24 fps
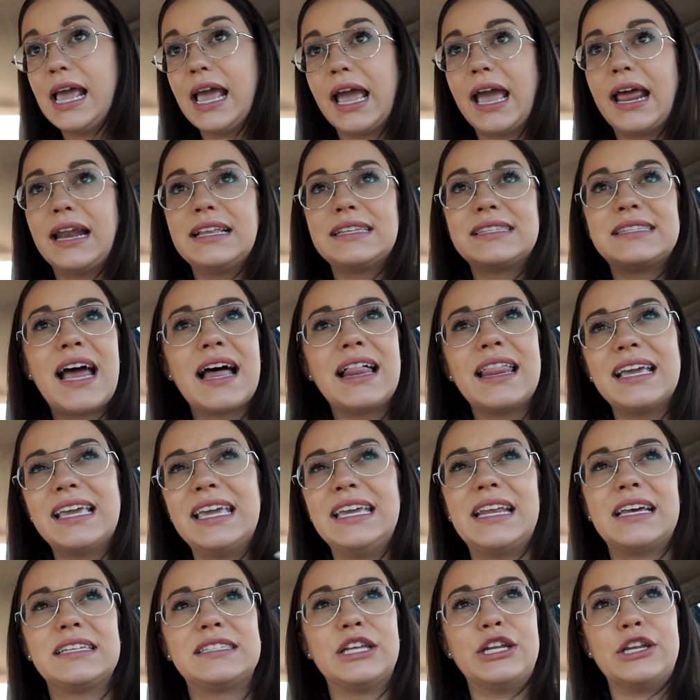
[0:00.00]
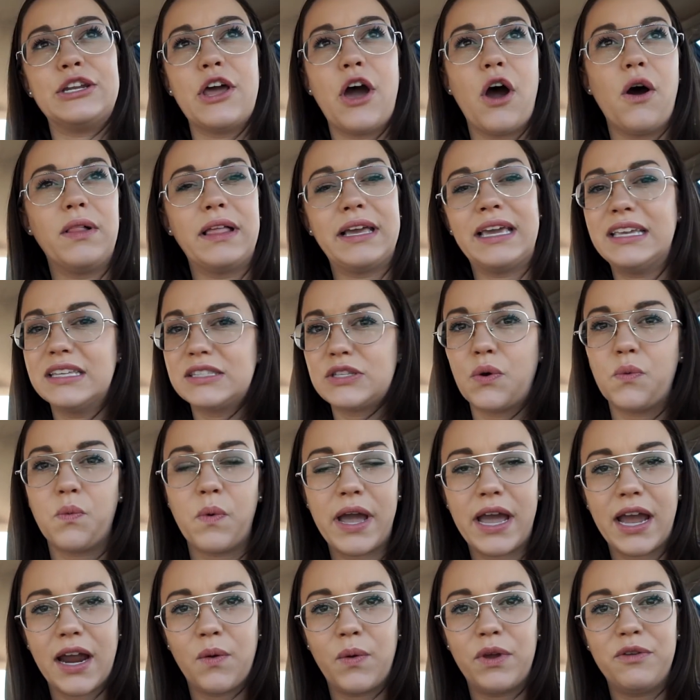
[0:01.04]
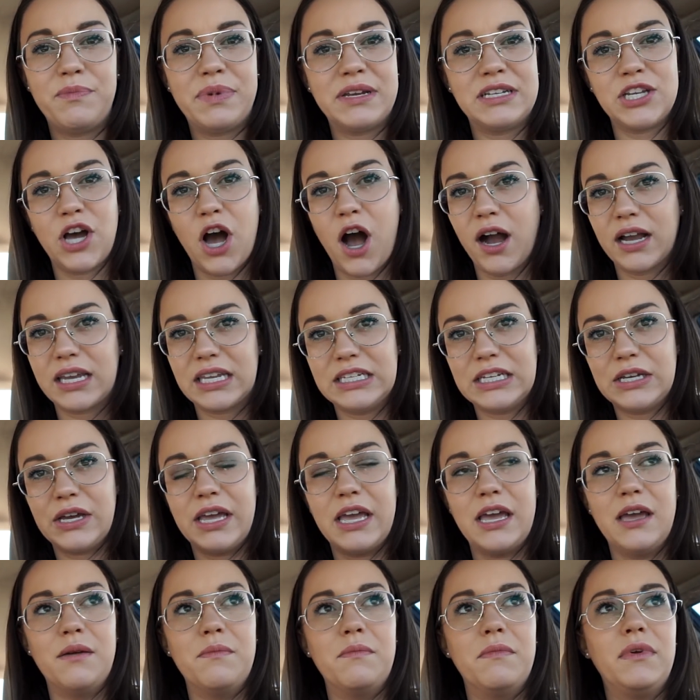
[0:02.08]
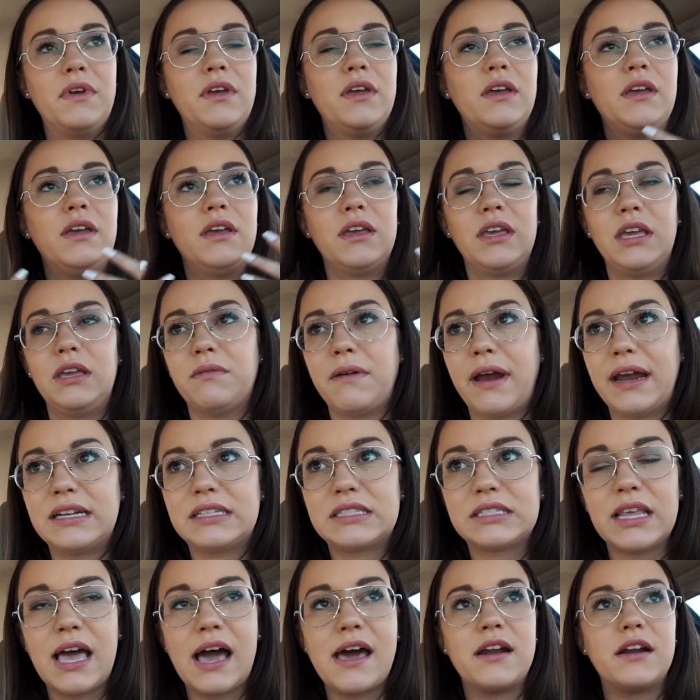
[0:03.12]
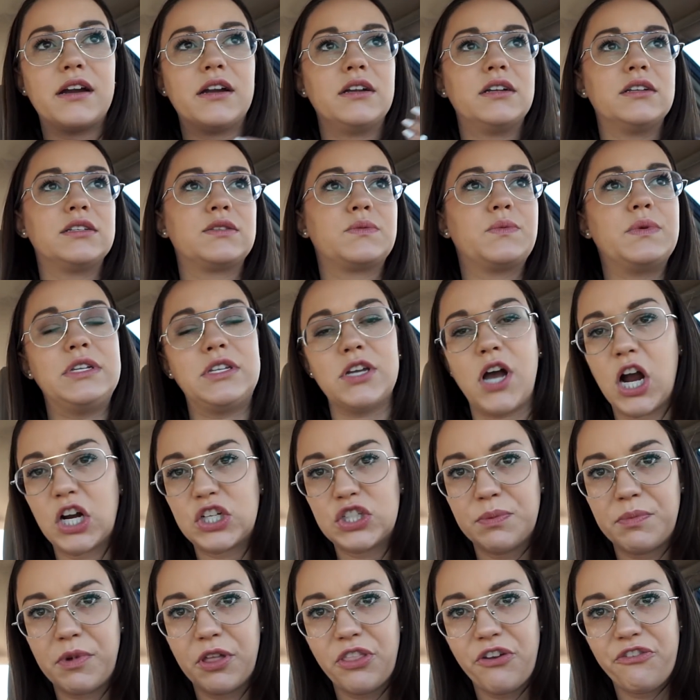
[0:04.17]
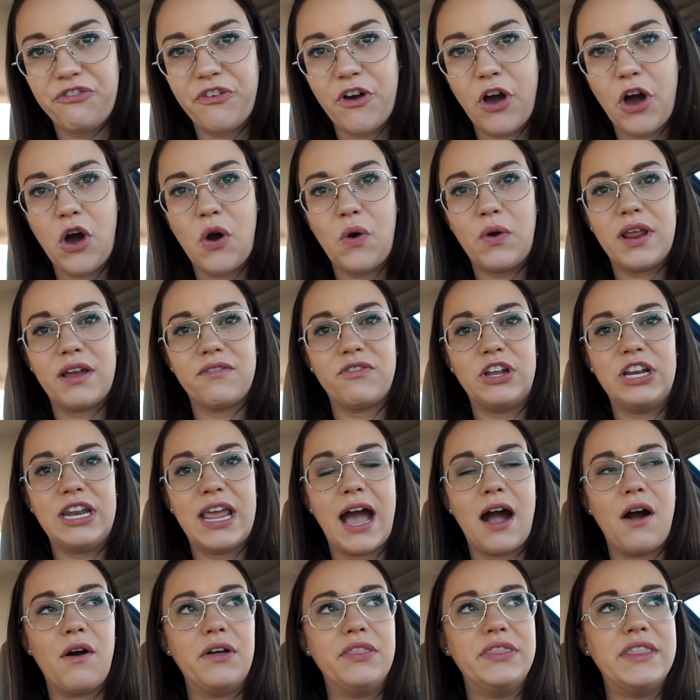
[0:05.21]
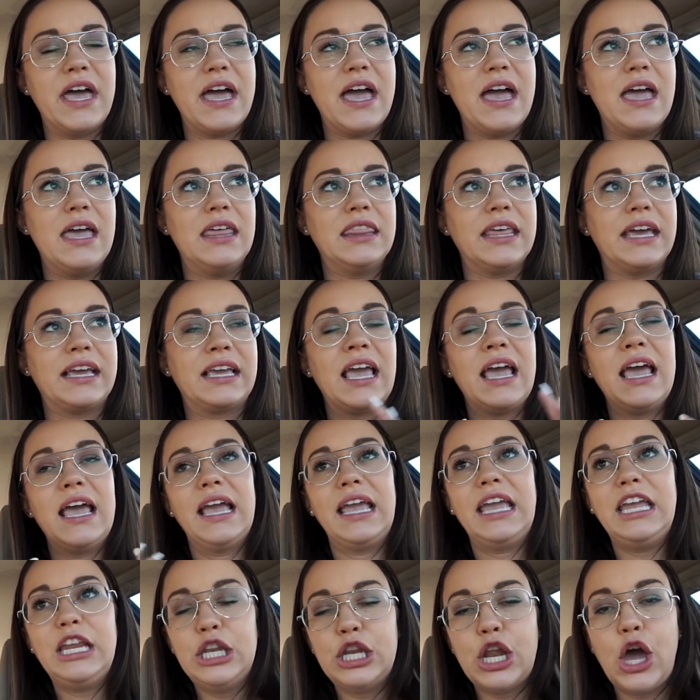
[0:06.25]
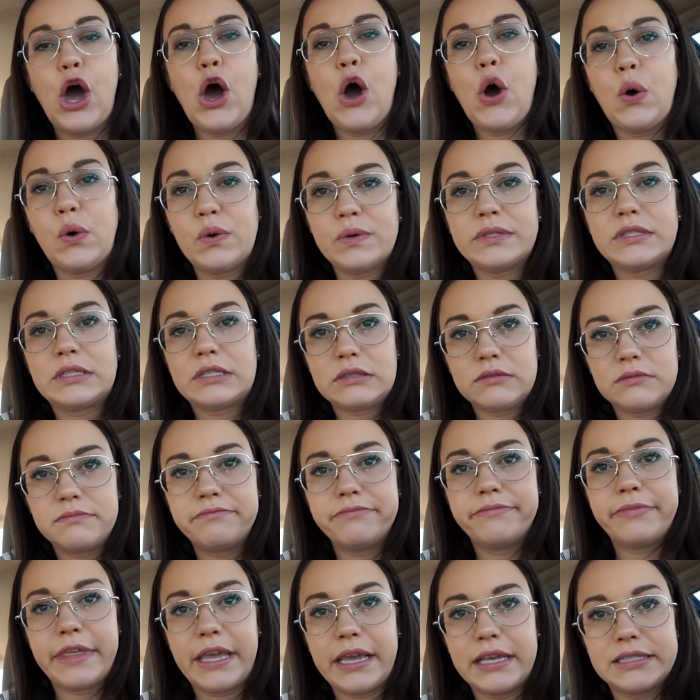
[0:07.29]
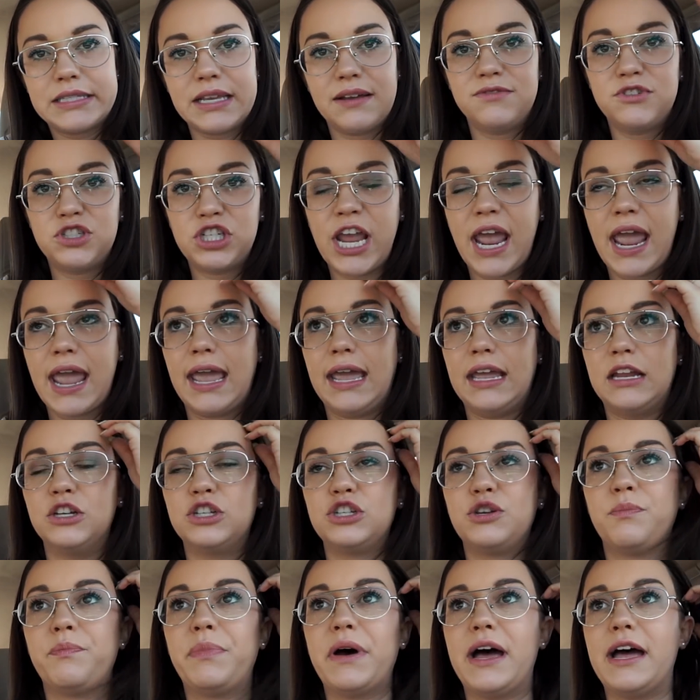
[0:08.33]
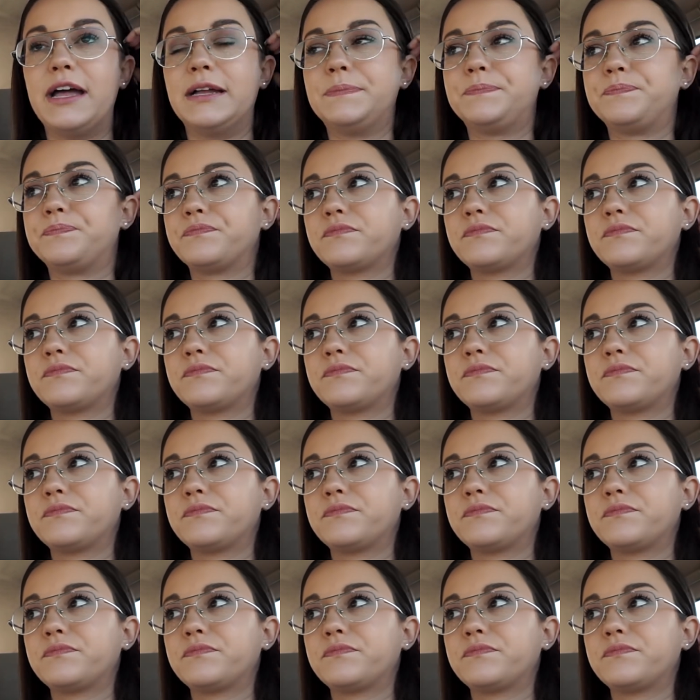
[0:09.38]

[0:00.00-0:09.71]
And it's not like he doesn't know, like, he's aware. We've been talking to him, he writes letters, we talk to him on the phone every now and then, like, he knows things have changed, but